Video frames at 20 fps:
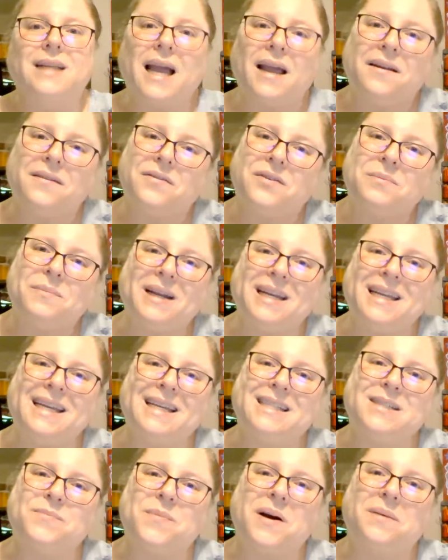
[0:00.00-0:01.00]
Hi
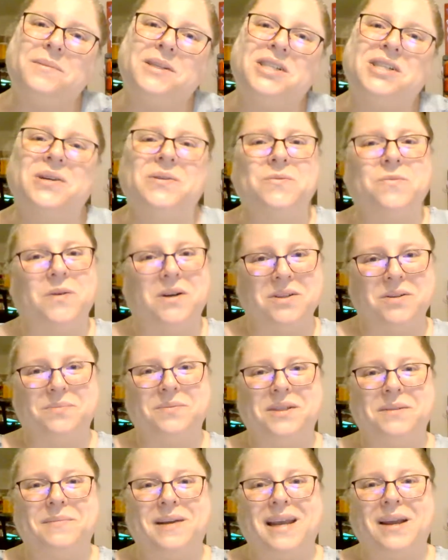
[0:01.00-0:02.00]
everybody, it's Bobbi-Jo and
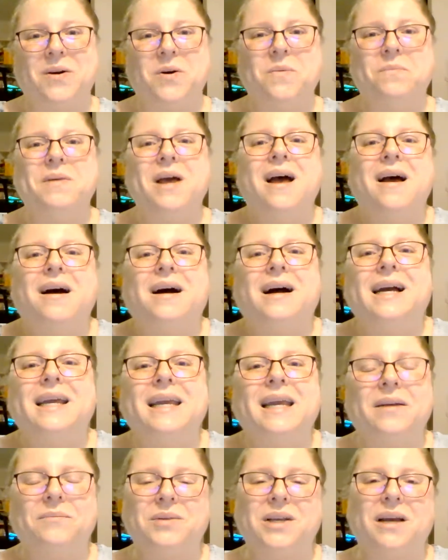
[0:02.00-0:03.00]
welcome to my home. I
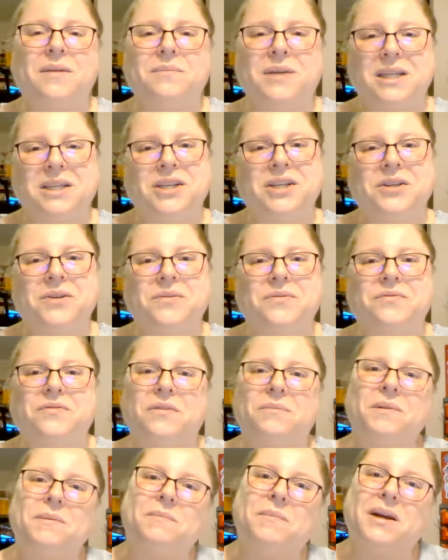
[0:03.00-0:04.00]
am coming to you
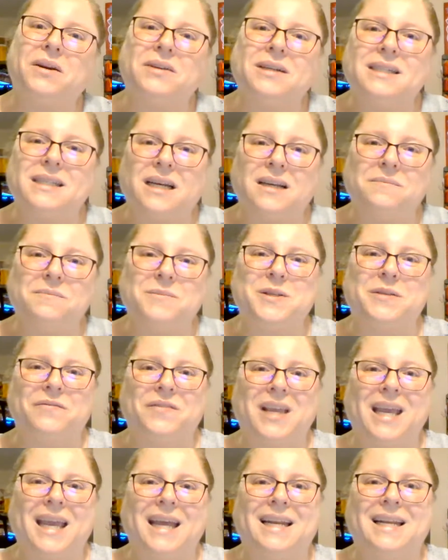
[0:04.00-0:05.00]
from the Maritimes
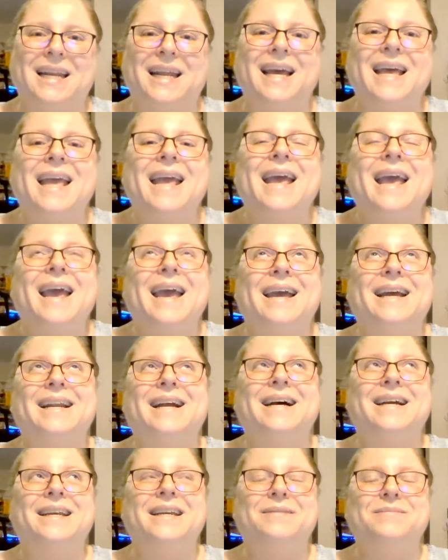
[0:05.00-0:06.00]
of Canada
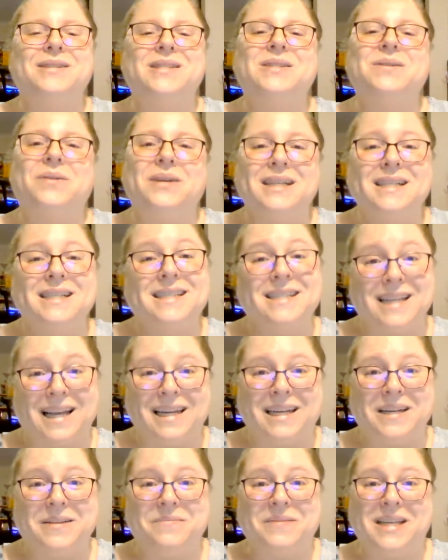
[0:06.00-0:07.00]
and I am so
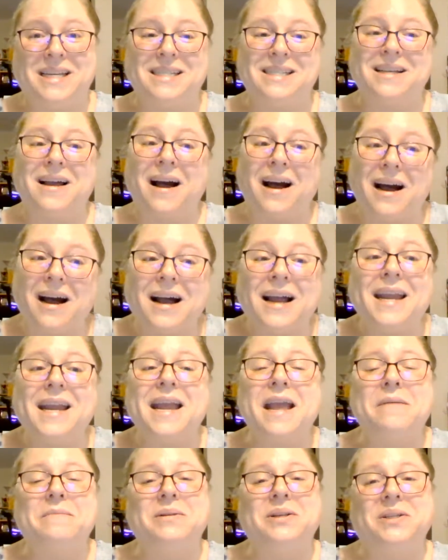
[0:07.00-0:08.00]
excited because
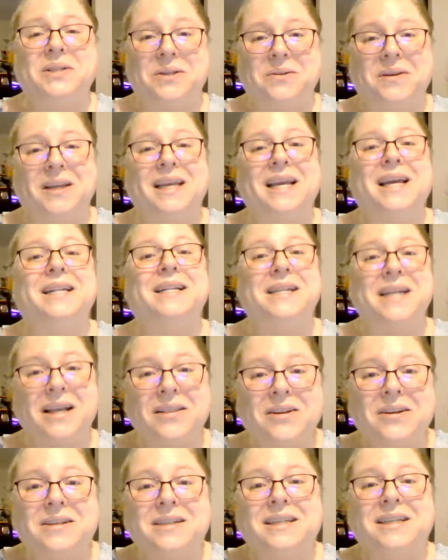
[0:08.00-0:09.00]
I am doing
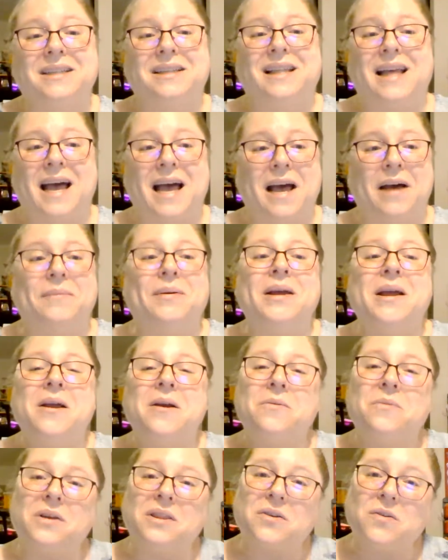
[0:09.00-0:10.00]
another collab
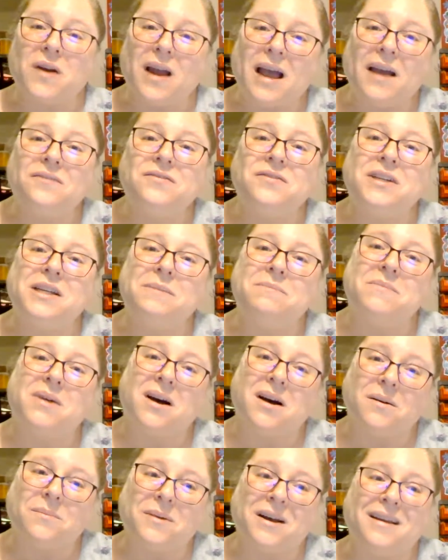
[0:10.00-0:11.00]
with Crafty
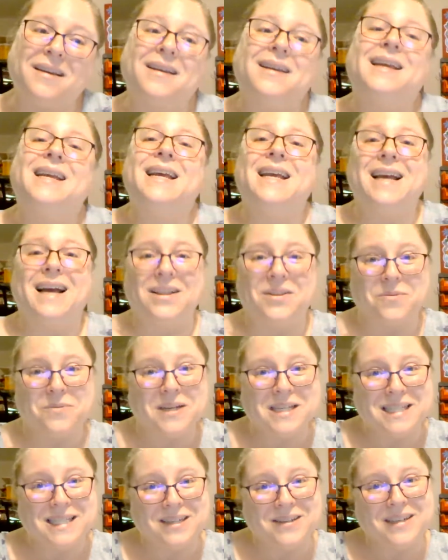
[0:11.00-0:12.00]
Mama,
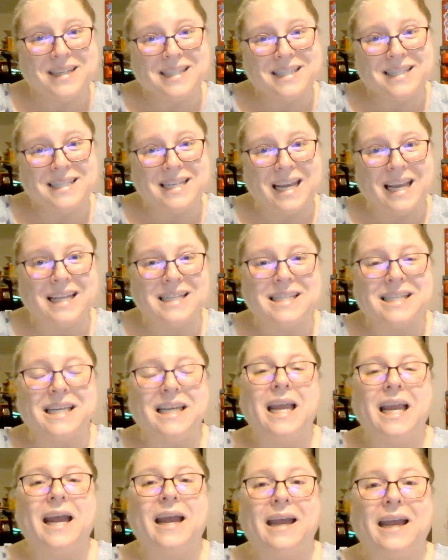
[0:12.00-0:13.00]
otherwise known as
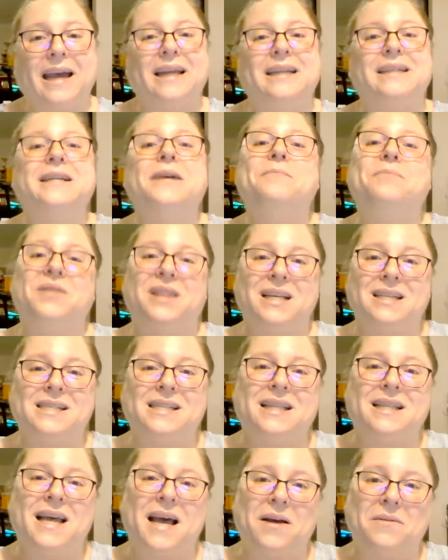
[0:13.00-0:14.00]
Nancy, and
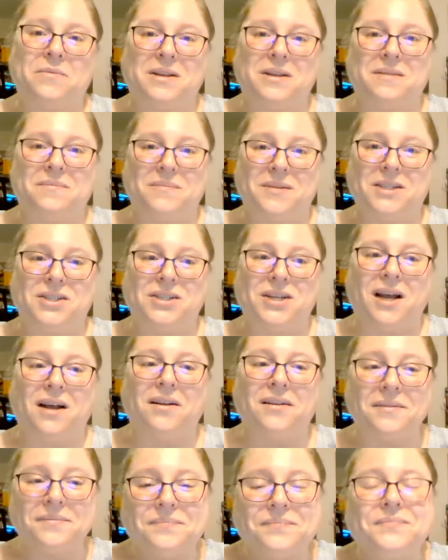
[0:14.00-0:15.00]
This and That with
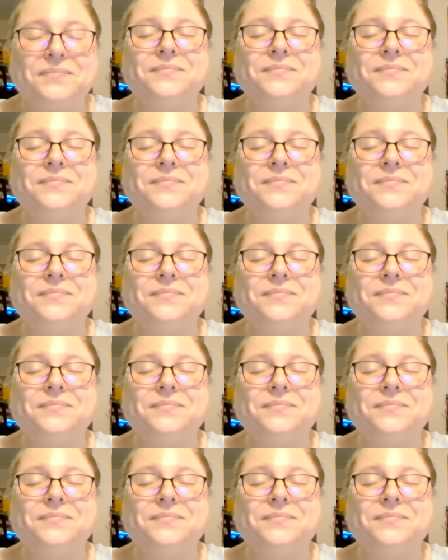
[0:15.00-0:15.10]
Michelle.